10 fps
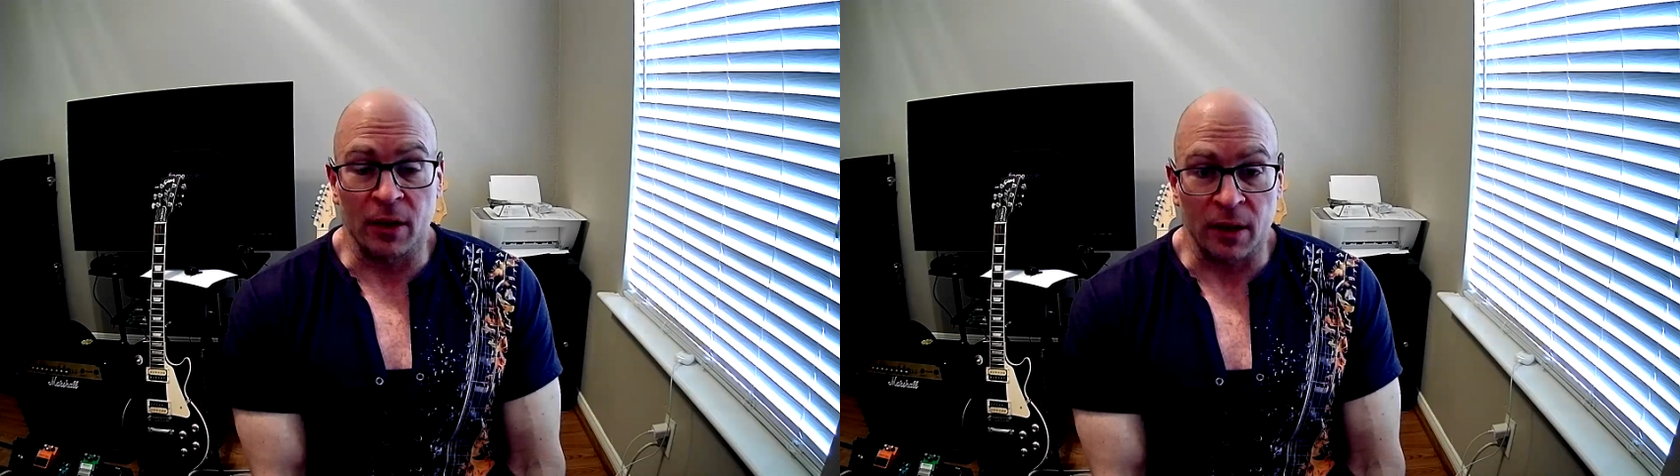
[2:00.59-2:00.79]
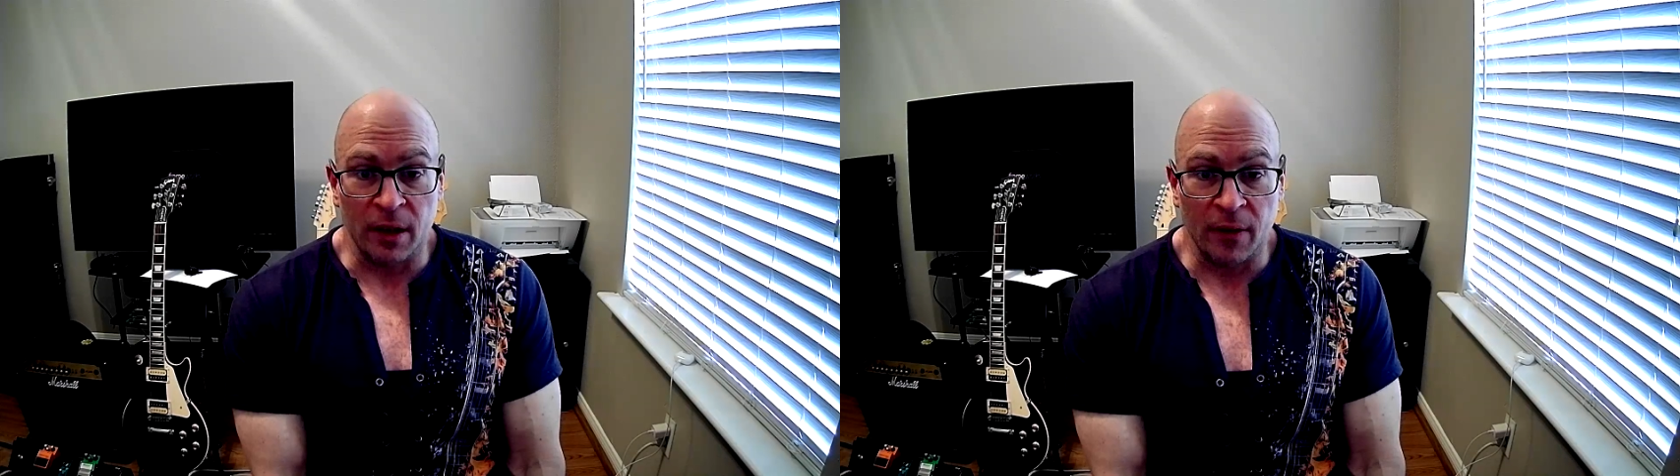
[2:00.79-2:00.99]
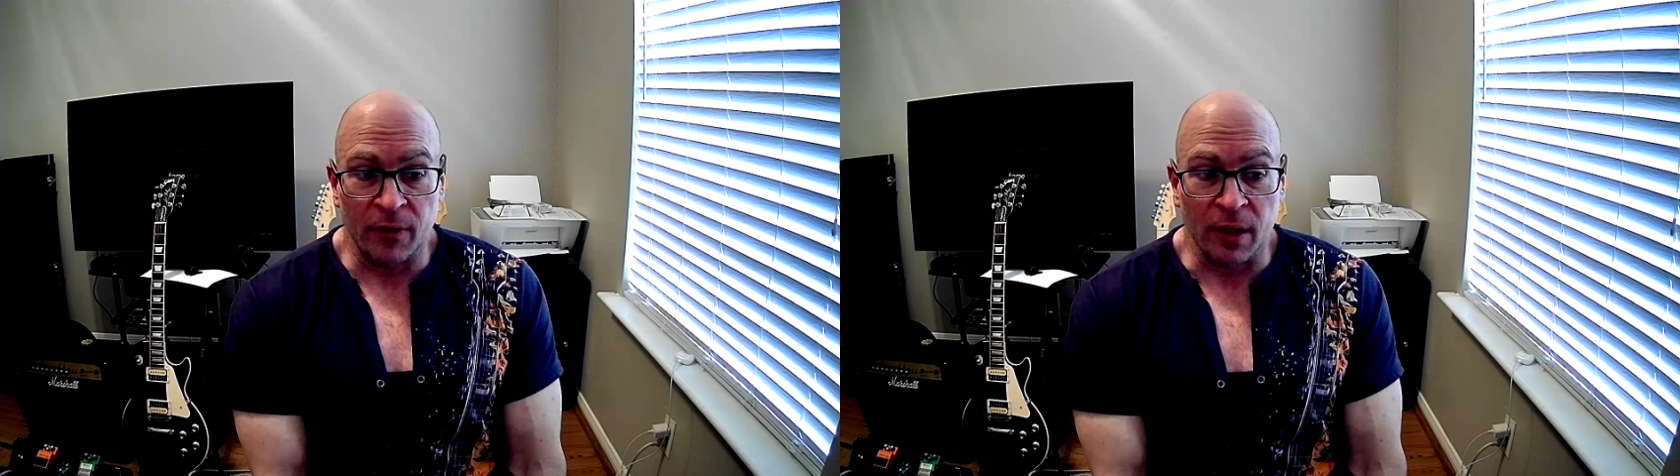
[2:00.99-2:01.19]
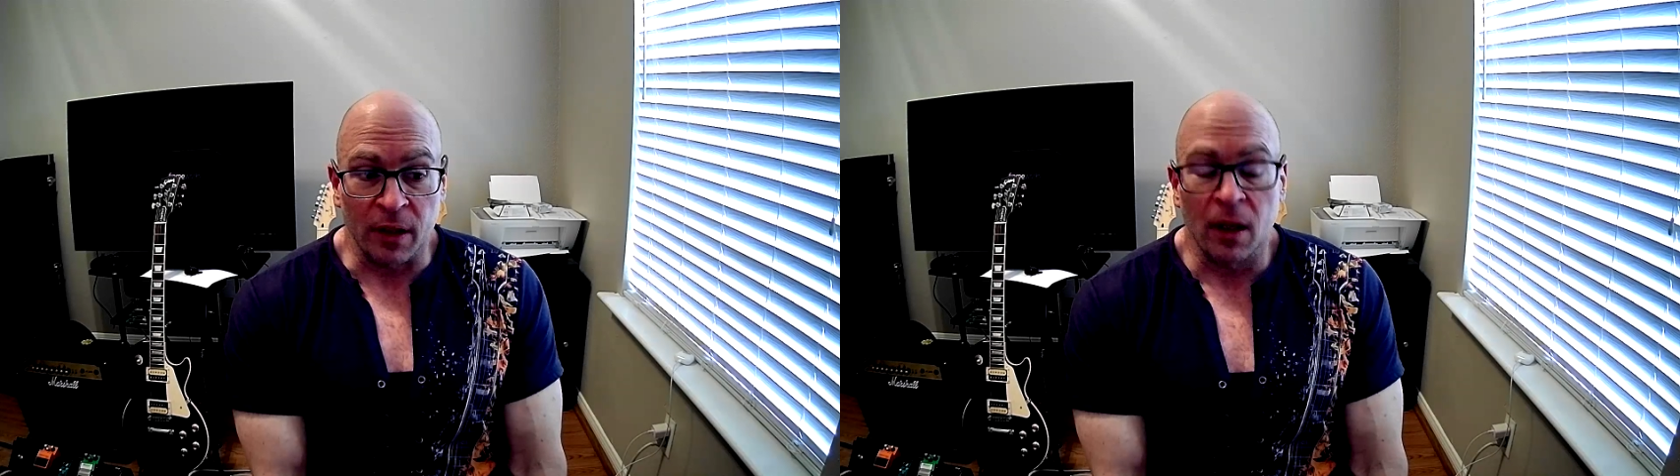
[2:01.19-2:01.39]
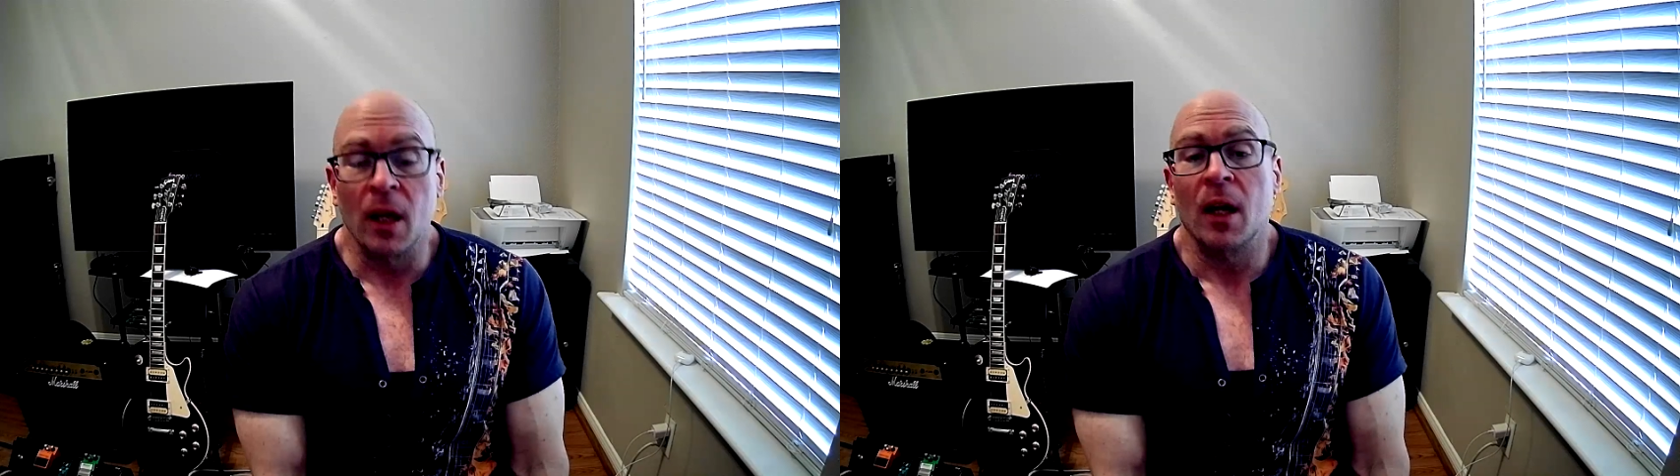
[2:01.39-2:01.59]
gifted.
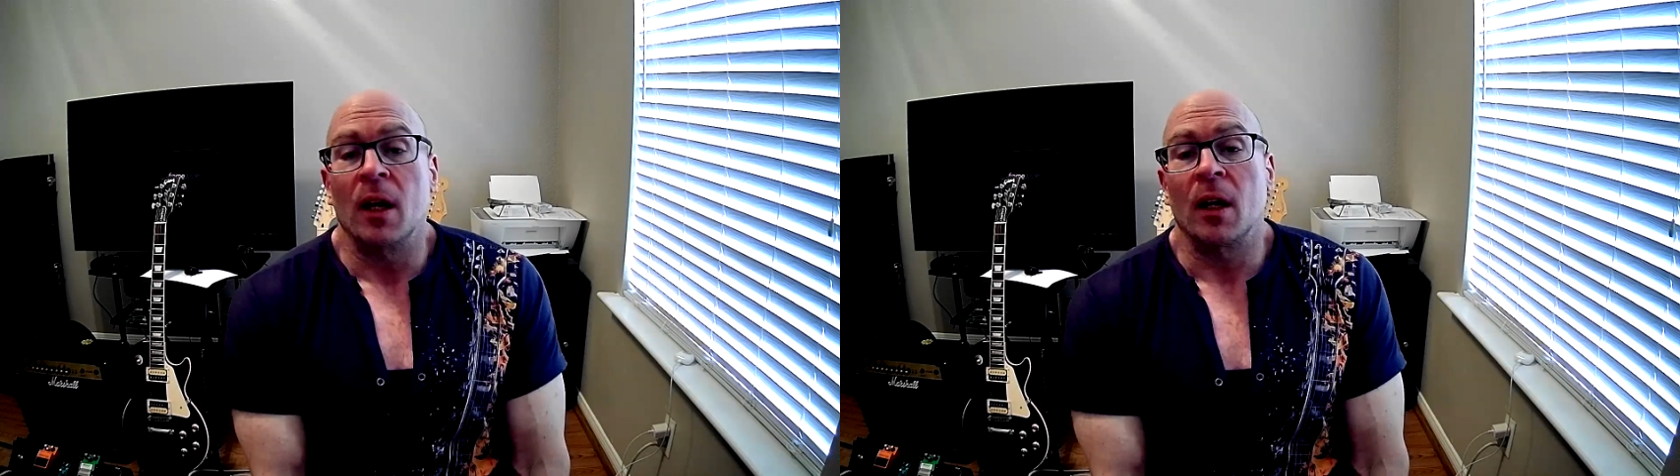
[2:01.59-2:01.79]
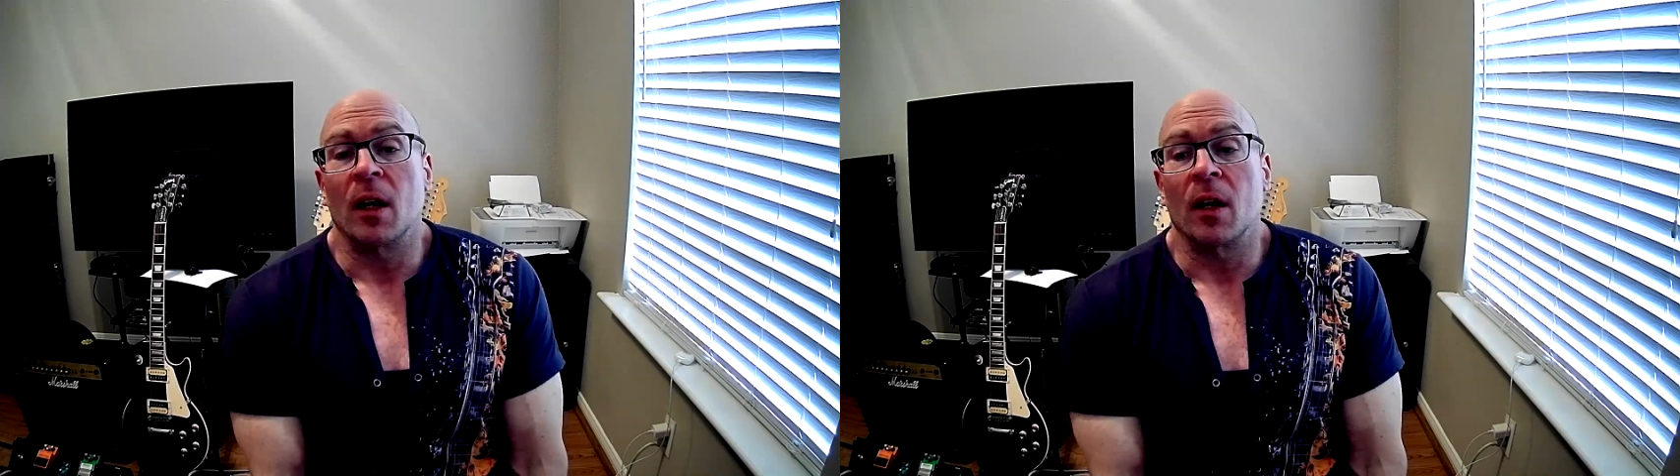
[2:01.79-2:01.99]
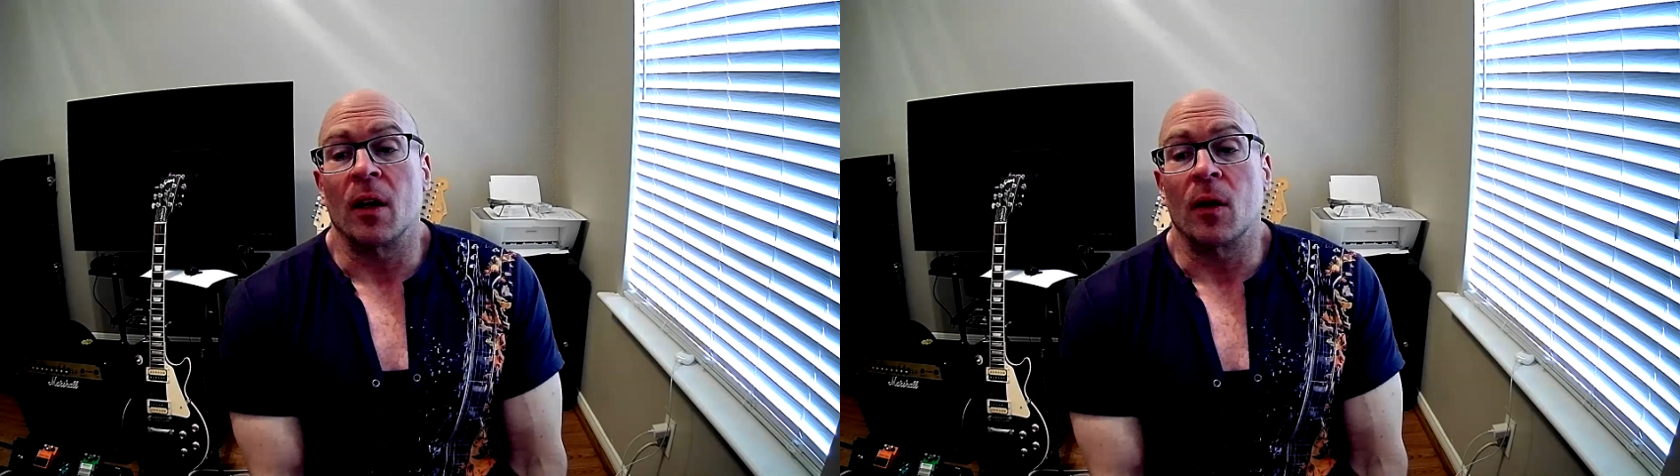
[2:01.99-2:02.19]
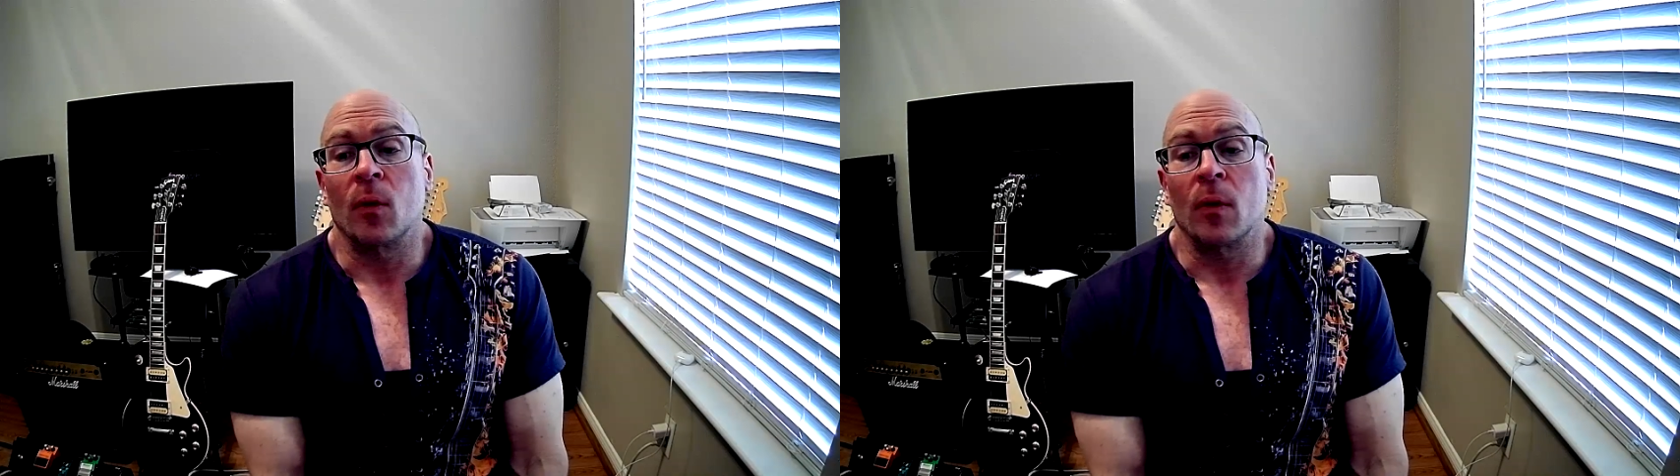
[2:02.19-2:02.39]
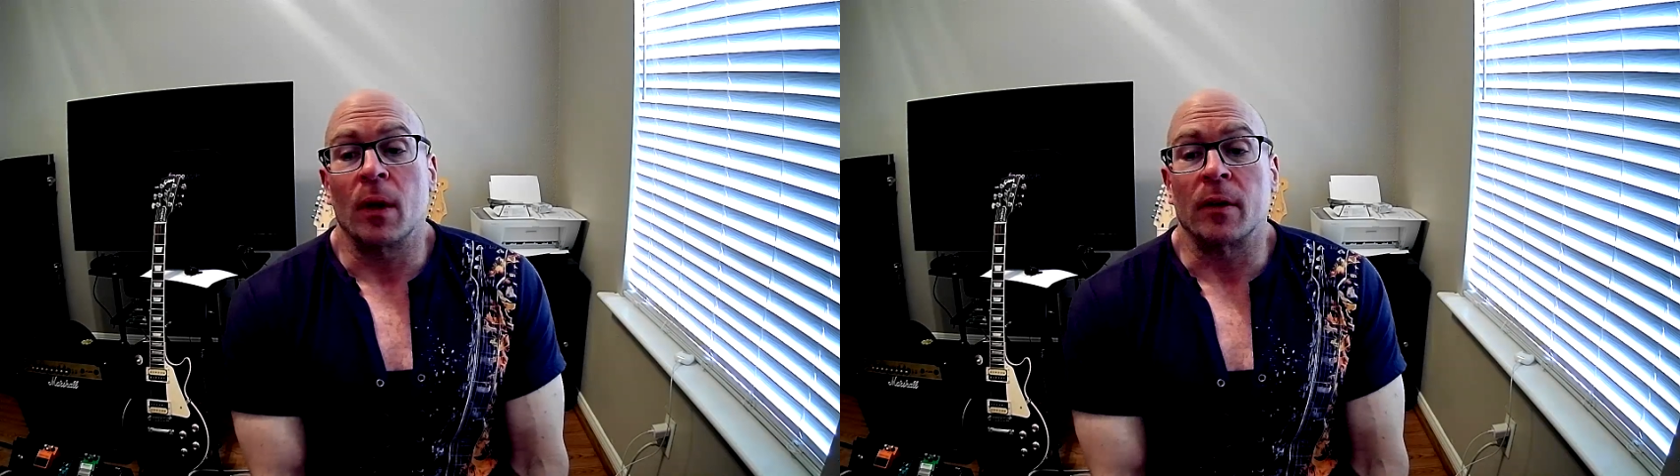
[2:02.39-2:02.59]
Uh, and some